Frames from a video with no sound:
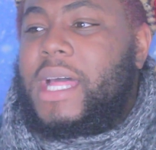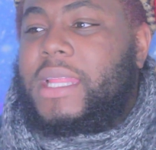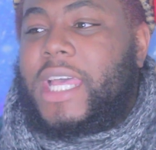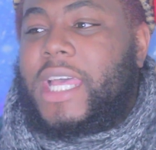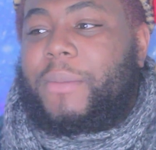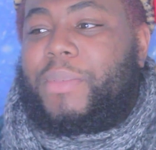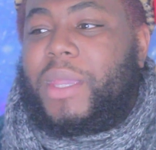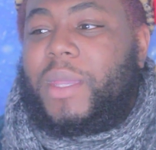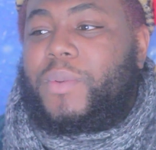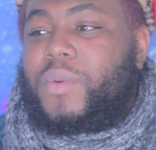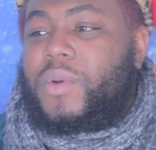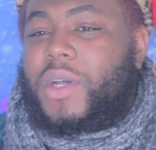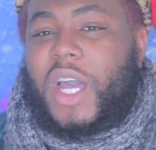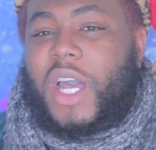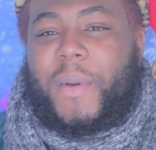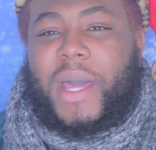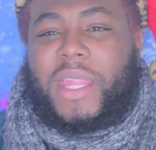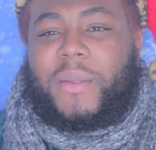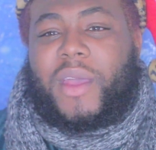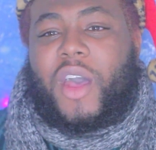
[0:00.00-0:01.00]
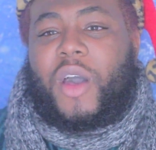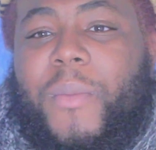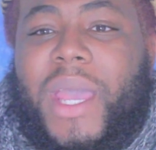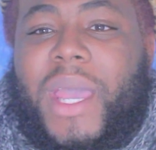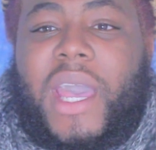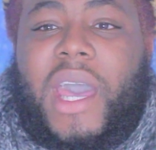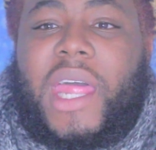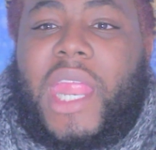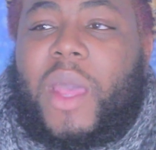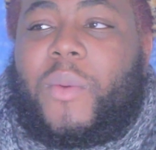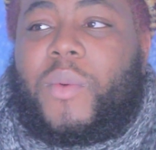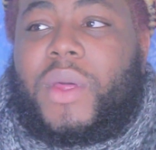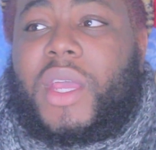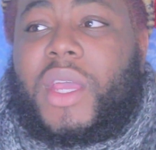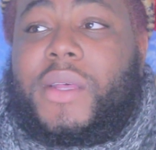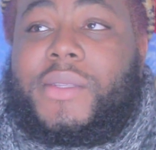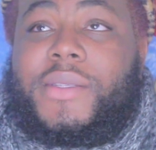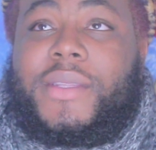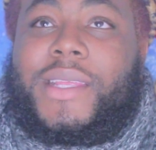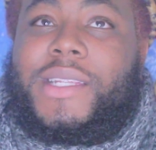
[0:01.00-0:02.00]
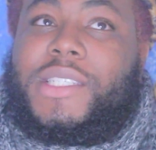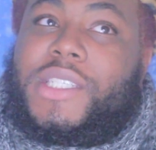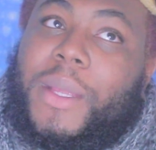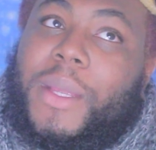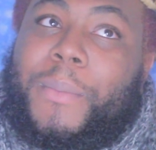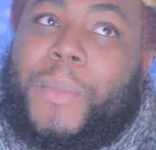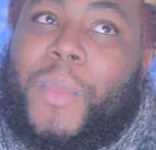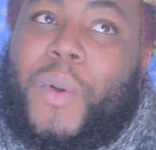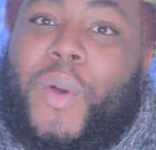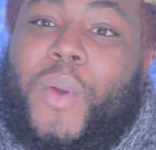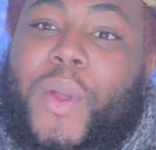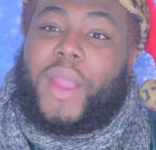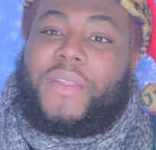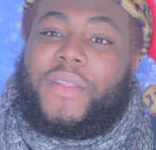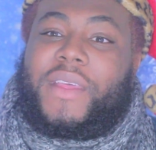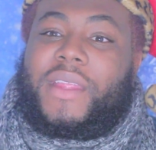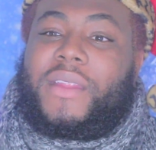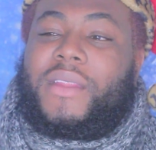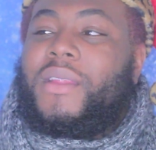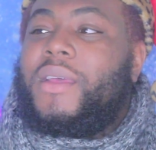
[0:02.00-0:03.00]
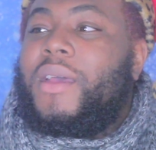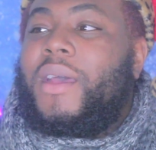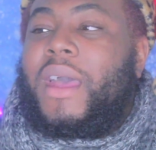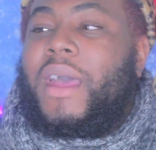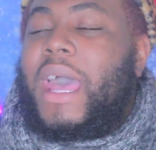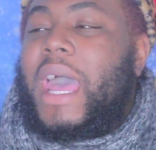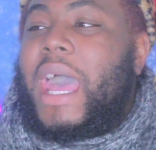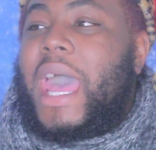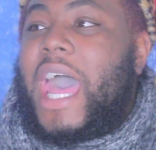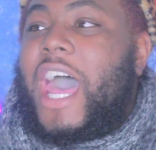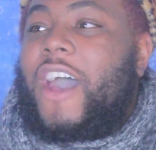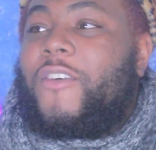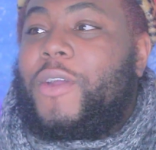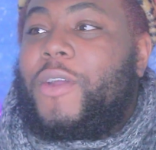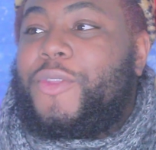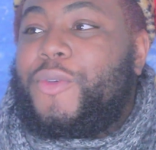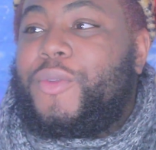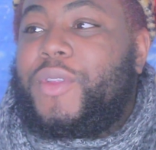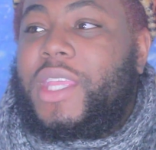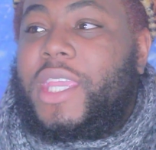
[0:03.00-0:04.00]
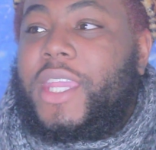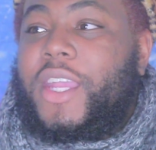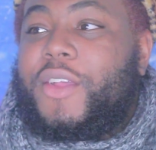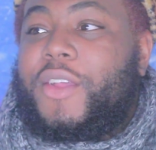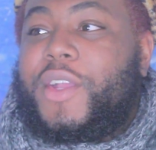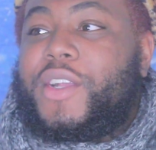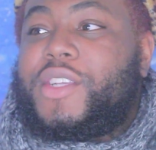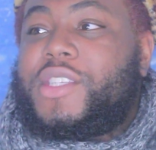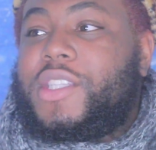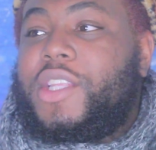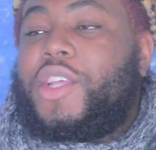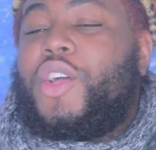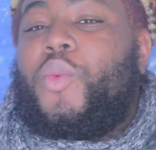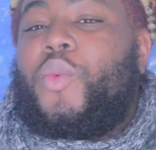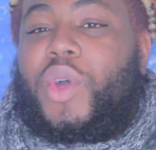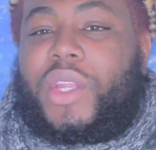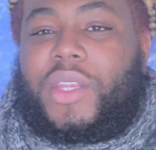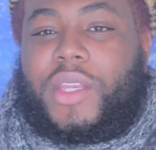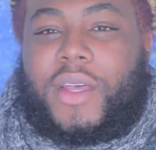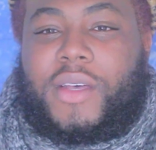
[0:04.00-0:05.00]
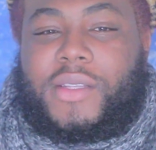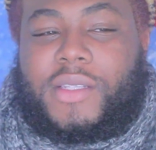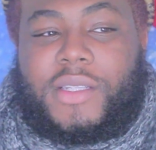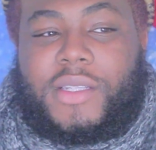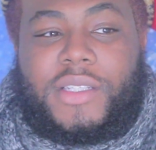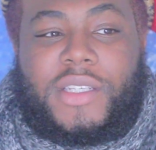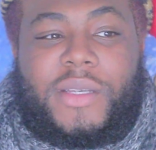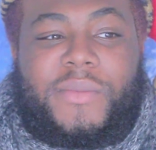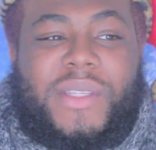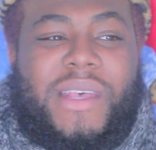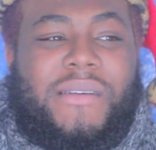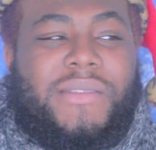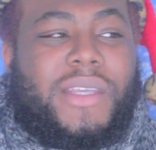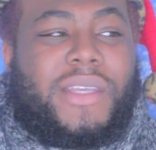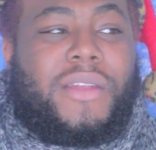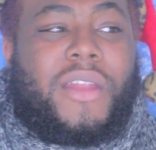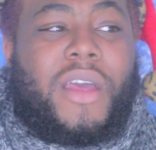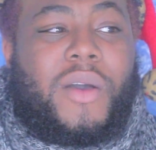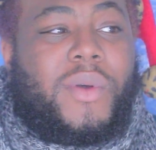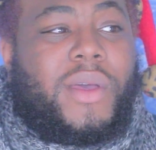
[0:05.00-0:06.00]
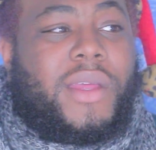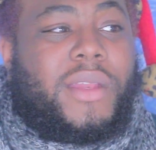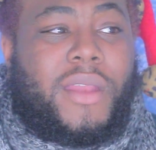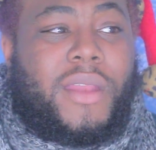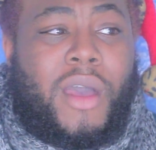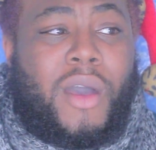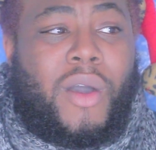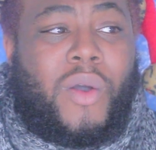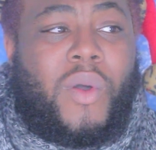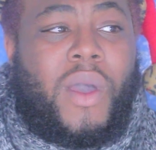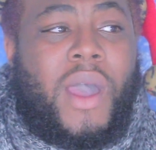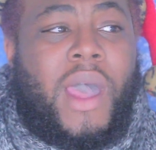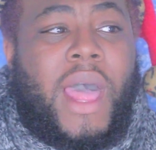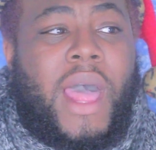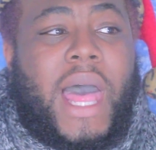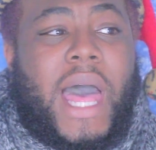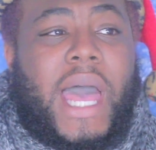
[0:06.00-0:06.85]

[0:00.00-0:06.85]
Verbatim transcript: Like people come and like, oh my God, I wanna go to the gym more and then halfway through the year, they're still wanting to go to the gym. So I was like, you know what? No.